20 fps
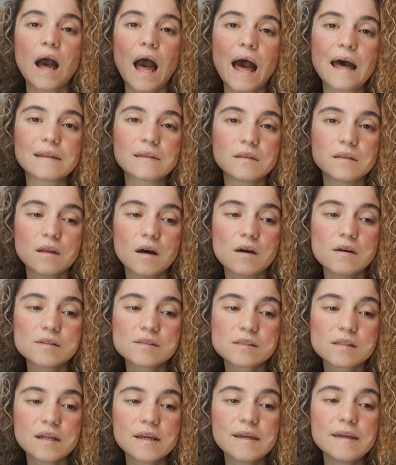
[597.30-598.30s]
And
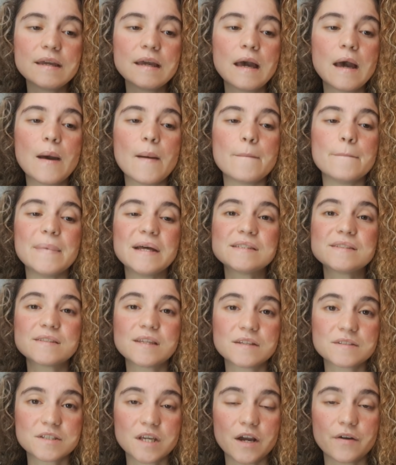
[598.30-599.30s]
lastly,
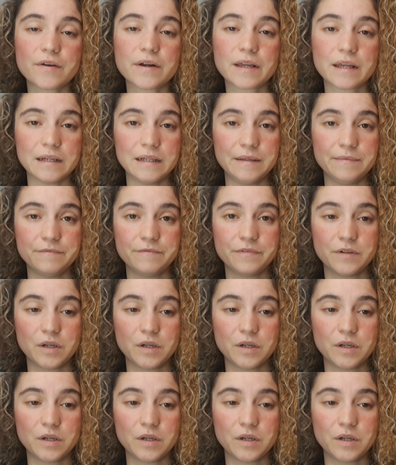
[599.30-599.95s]
mesenteric lymph